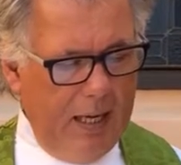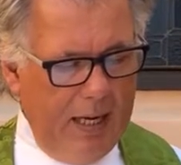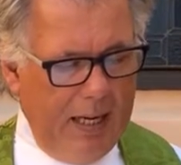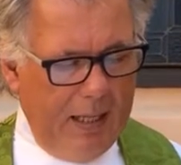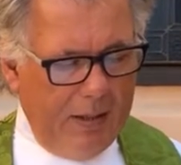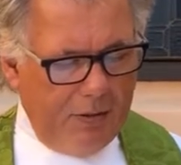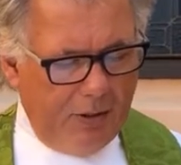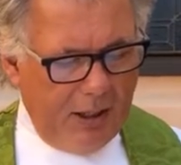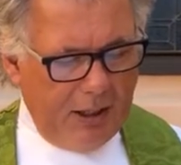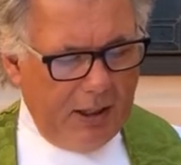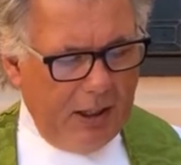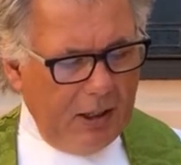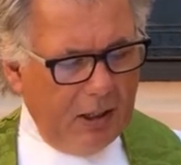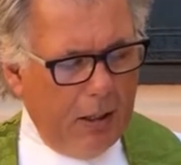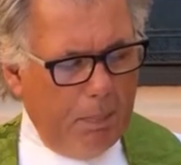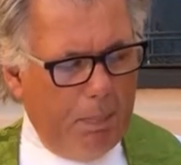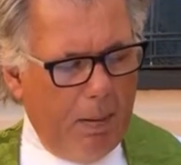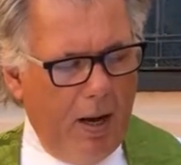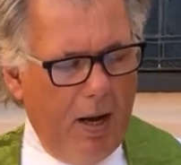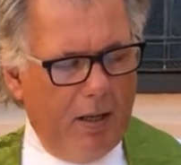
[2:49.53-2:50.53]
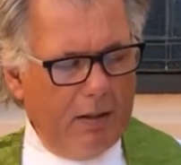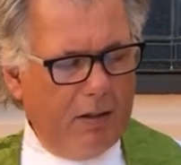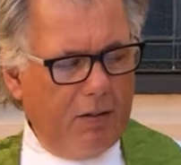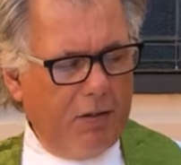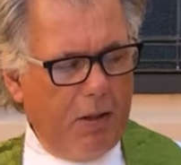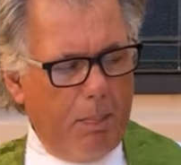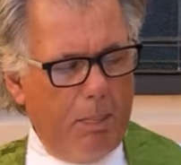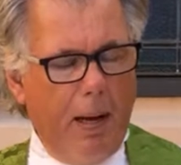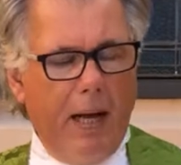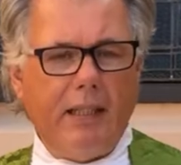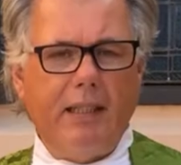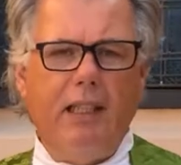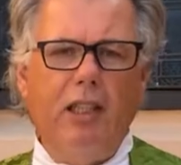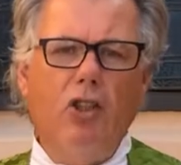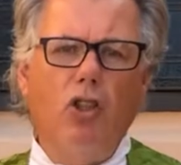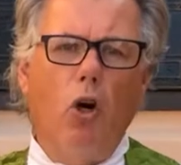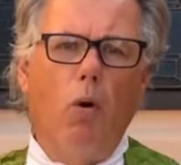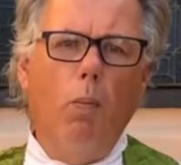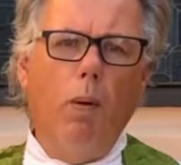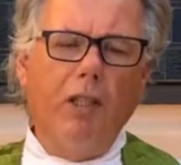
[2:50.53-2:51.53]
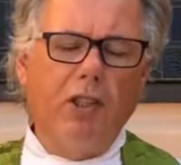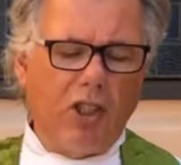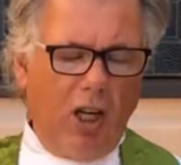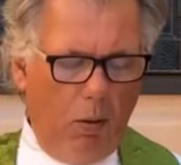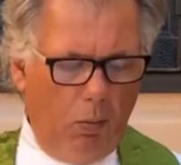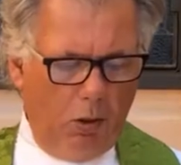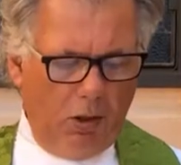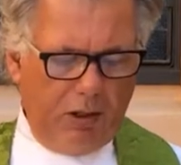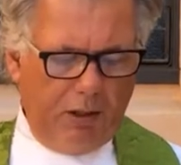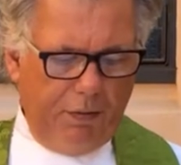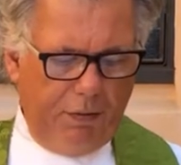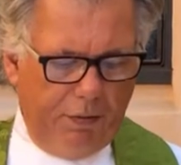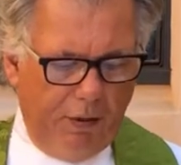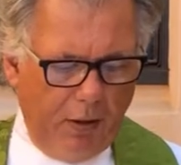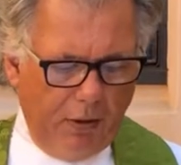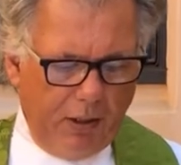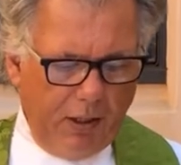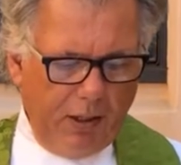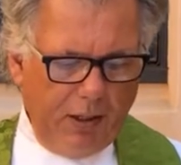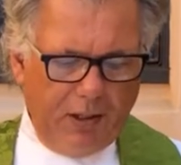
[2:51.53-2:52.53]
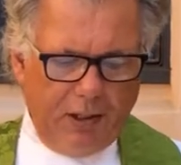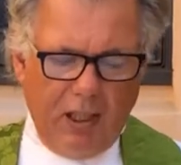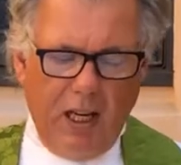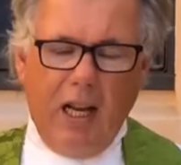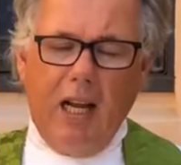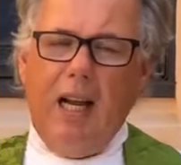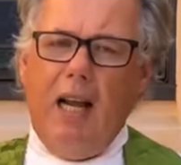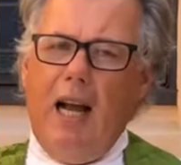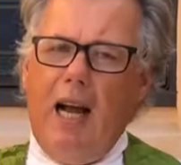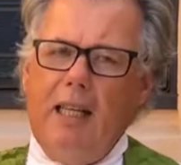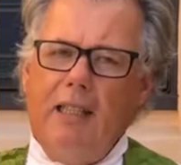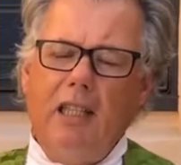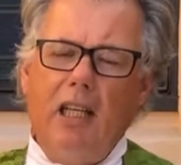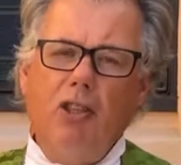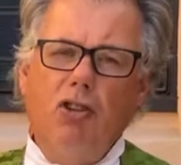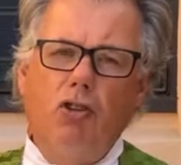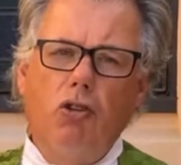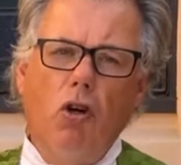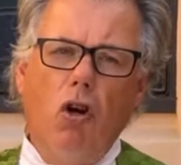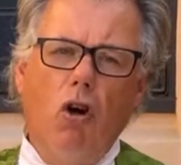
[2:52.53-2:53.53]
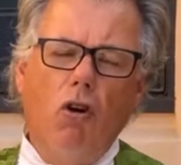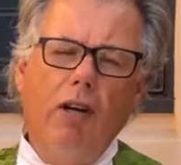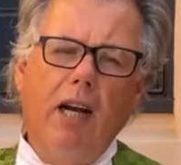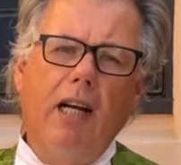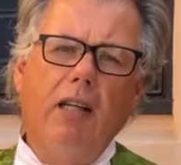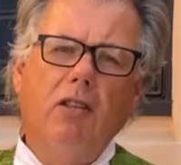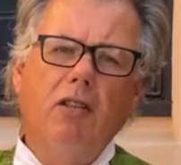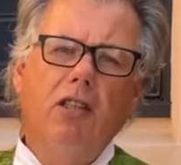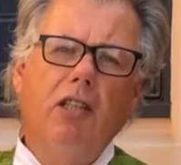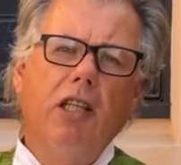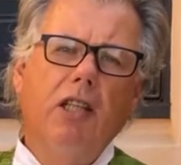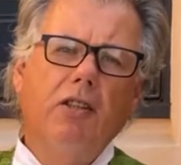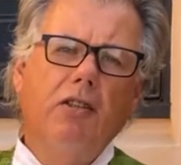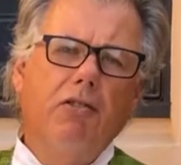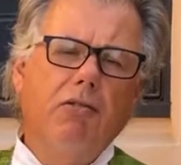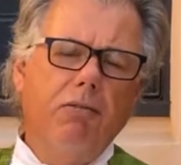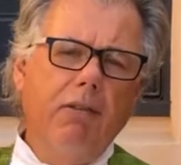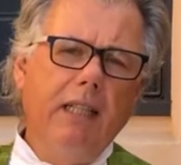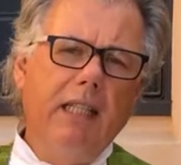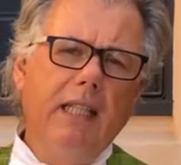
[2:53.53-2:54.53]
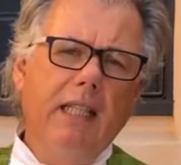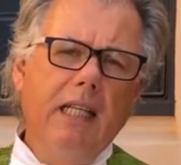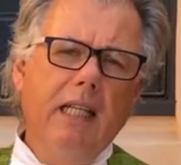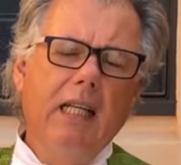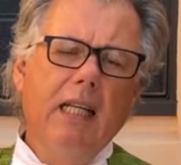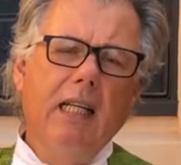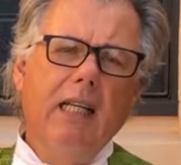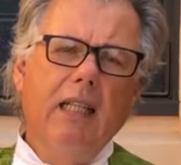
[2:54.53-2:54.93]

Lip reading: And this is the part of the passage on which I want to focus as I draw out three